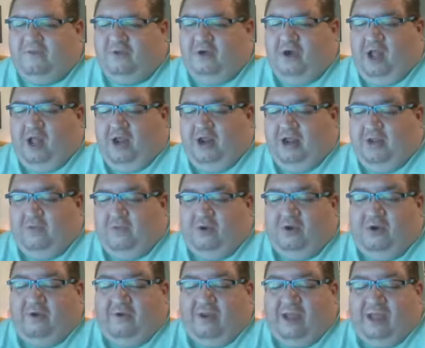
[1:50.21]
They're not anywhere
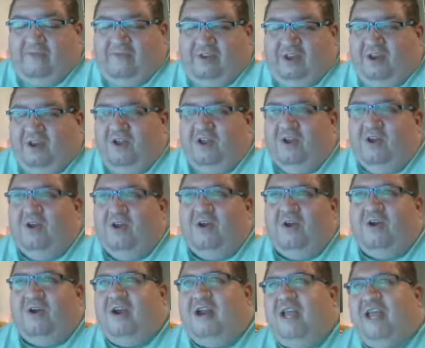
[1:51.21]
near even
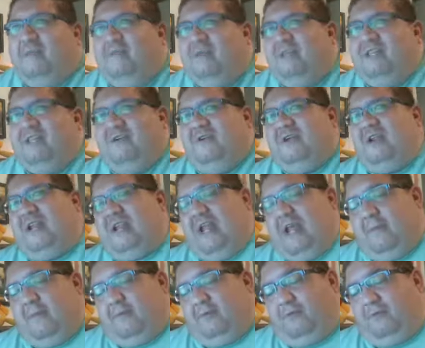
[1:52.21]
or neat, but they're a
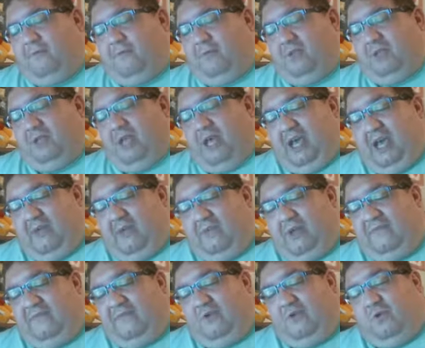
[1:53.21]
sample. And we
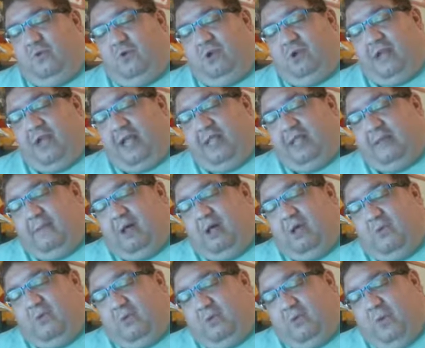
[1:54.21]
of course got the
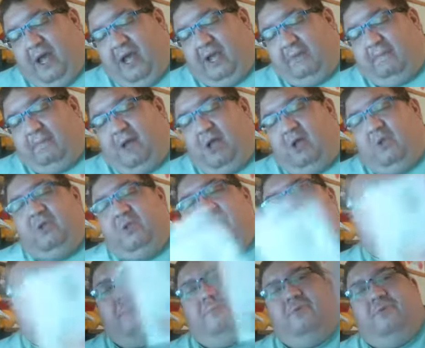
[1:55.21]
mold, the wax mold
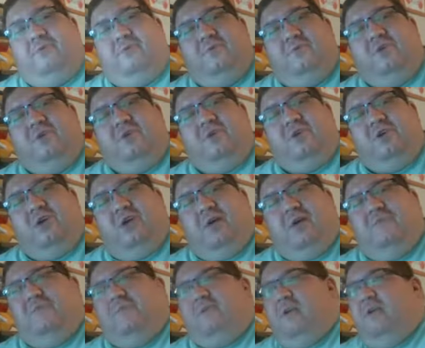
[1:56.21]
sample
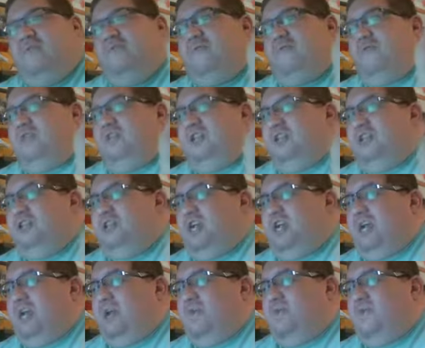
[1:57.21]
of the grapefruit
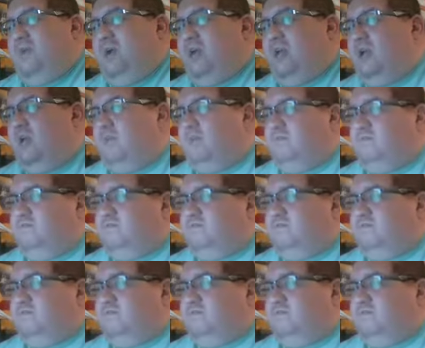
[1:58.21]
sunshine as well.